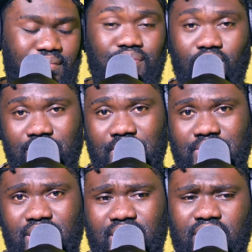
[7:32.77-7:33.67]
problem
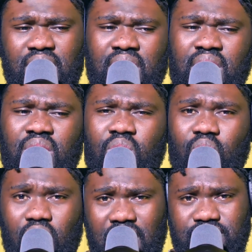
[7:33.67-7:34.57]
here
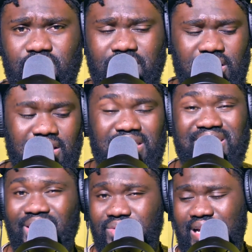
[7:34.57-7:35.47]
will have to be the
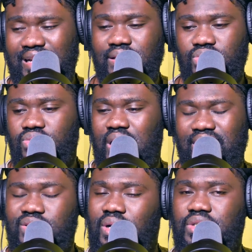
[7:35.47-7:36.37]
sound. I need to
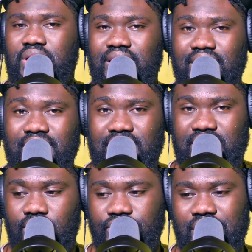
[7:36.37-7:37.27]
actually get the
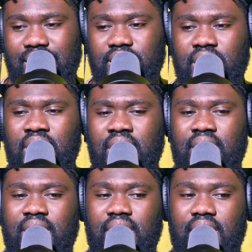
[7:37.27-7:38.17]
sound right,
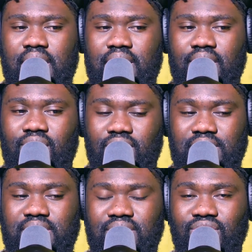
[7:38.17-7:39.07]
because